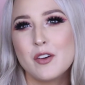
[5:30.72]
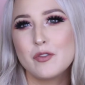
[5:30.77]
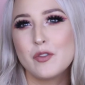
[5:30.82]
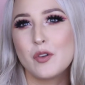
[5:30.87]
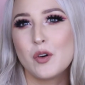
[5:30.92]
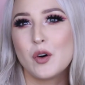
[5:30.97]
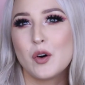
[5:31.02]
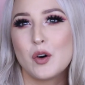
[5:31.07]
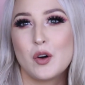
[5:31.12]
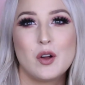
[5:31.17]

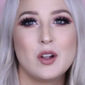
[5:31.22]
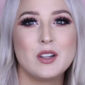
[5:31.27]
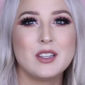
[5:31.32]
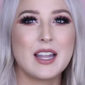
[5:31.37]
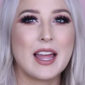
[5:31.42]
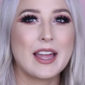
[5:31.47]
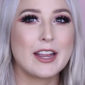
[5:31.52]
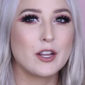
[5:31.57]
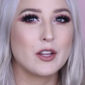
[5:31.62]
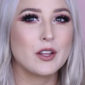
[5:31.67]
for
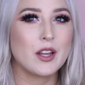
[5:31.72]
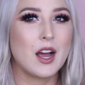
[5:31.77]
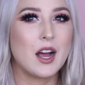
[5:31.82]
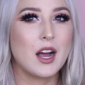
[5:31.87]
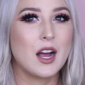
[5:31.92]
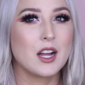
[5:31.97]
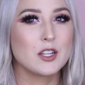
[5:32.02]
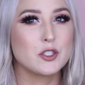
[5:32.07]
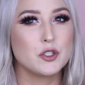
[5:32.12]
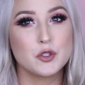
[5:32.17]
like
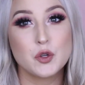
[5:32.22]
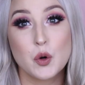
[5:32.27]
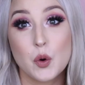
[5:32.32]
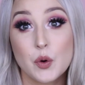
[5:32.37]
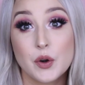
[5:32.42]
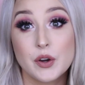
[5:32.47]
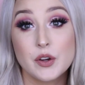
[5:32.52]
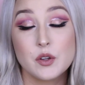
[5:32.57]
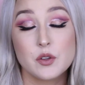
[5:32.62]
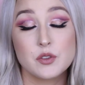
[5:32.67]
uh,
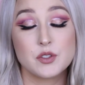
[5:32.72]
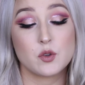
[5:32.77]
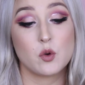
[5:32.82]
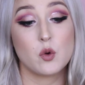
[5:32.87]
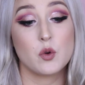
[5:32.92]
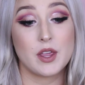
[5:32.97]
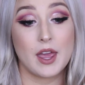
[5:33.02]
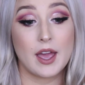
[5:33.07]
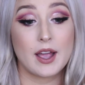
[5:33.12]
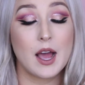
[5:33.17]
tutorials
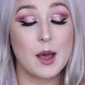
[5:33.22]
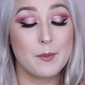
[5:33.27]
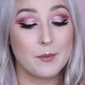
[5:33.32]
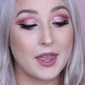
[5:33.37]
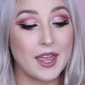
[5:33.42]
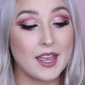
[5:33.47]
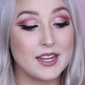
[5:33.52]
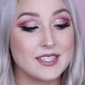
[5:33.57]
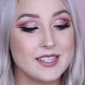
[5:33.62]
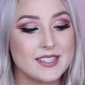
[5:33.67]
or yeah
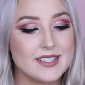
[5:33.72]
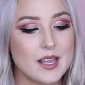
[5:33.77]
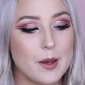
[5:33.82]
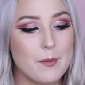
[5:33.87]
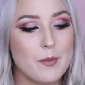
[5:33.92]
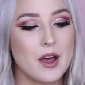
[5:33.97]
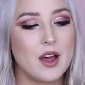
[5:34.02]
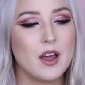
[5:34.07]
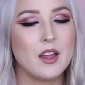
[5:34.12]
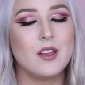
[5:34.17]
coming into
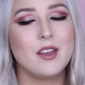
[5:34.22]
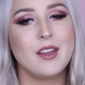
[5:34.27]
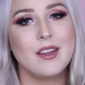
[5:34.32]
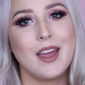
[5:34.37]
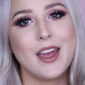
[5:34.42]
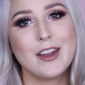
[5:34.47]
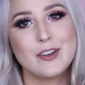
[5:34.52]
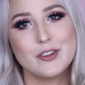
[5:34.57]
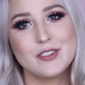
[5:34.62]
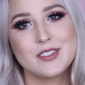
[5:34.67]
summer
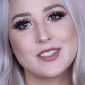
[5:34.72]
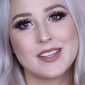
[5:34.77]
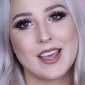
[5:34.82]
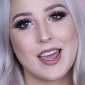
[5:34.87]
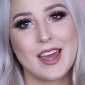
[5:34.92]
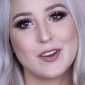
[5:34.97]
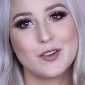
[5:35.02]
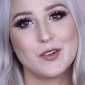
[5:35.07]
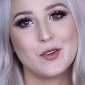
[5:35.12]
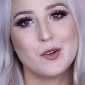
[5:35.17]
and nude
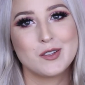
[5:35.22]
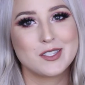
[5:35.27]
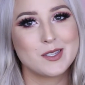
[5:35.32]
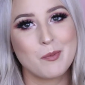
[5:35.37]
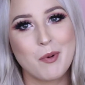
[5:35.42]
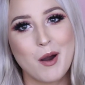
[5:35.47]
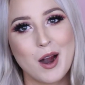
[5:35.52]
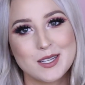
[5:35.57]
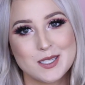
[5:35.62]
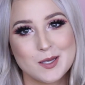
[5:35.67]
scandal
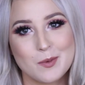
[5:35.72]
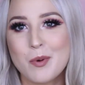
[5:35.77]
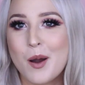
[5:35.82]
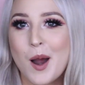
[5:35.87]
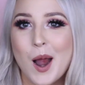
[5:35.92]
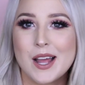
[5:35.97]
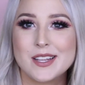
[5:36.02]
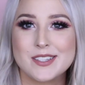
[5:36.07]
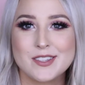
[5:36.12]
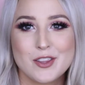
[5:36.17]
surprise
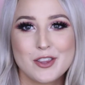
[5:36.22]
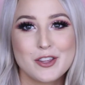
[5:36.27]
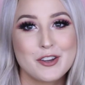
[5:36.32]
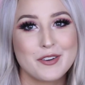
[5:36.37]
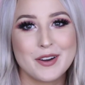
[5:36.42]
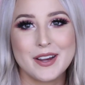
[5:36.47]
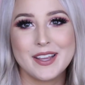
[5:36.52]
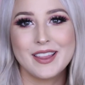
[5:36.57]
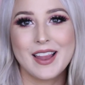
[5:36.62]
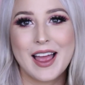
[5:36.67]
surprise the
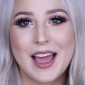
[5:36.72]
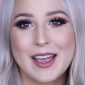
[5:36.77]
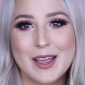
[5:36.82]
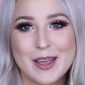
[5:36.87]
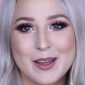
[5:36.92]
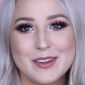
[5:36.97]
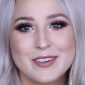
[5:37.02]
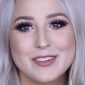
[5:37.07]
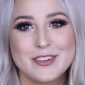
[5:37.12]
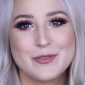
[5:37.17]
three
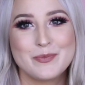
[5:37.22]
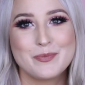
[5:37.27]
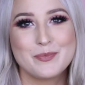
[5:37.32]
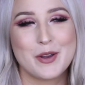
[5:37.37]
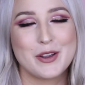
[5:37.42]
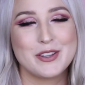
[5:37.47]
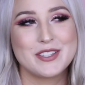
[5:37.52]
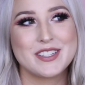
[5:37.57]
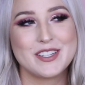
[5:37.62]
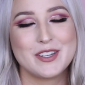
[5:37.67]
like
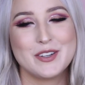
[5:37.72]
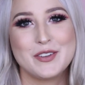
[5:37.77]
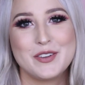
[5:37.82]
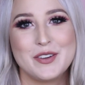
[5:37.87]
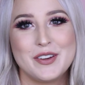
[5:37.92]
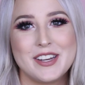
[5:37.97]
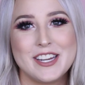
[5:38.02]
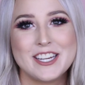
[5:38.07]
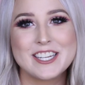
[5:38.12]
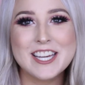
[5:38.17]
most
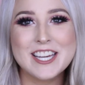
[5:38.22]
nudie